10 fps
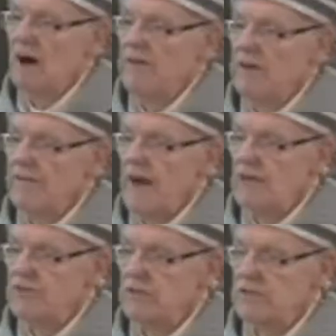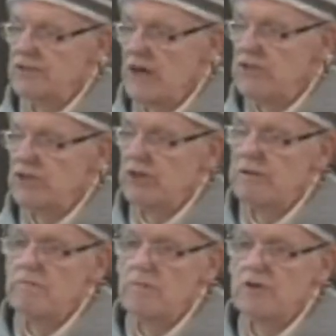of the
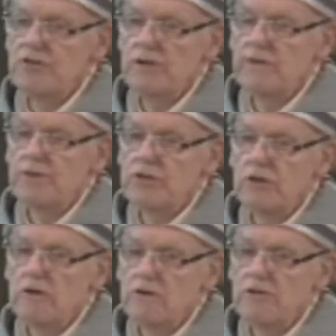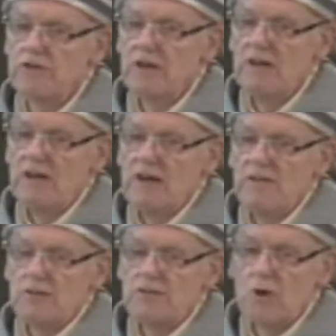evangelization mission of the church.
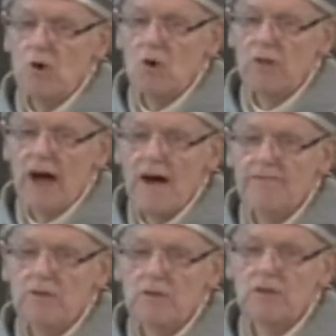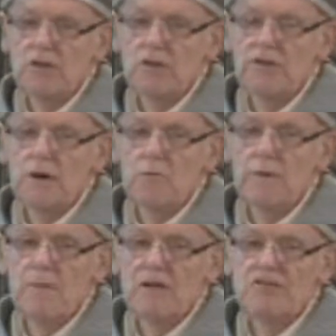There's a whole effort that
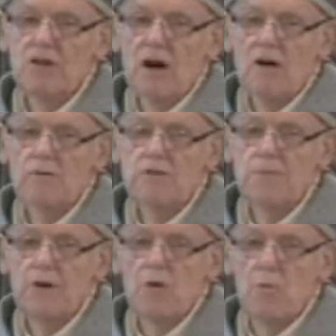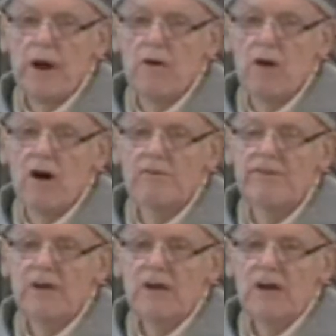we must always be aware of